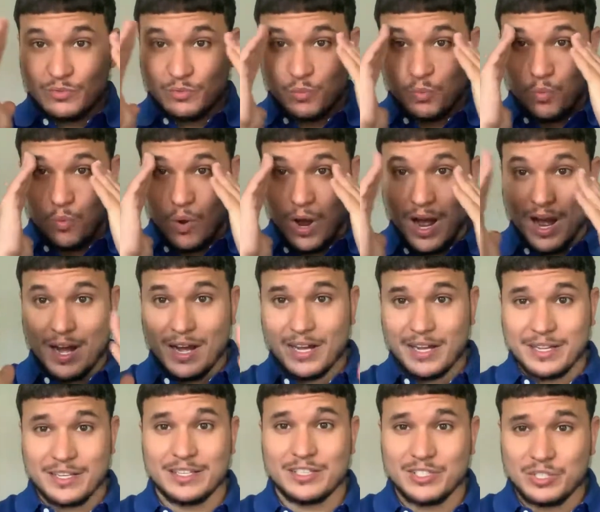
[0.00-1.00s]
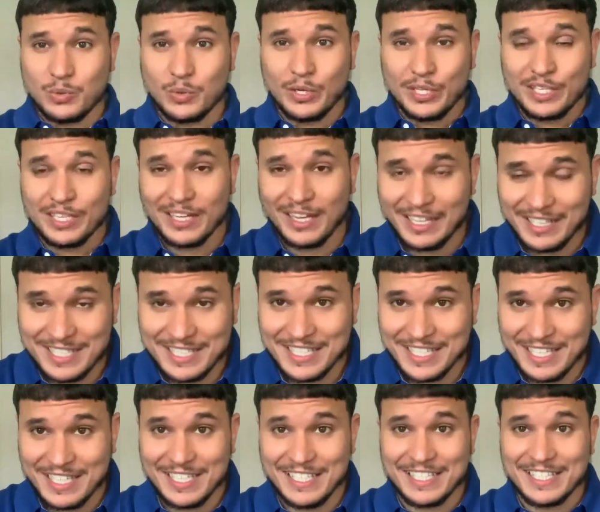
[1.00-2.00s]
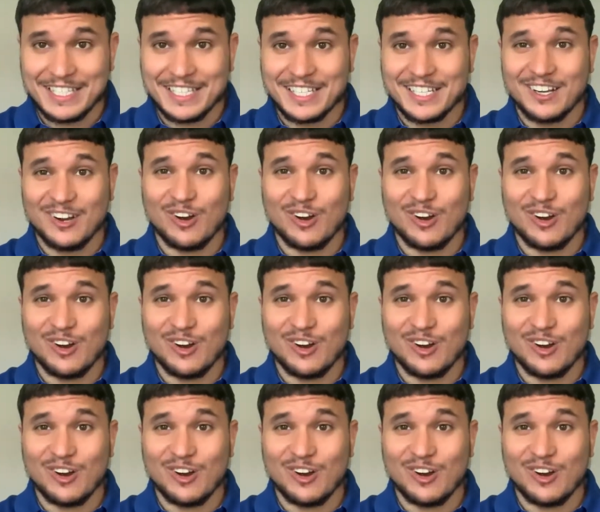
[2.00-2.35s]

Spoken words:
why in 2019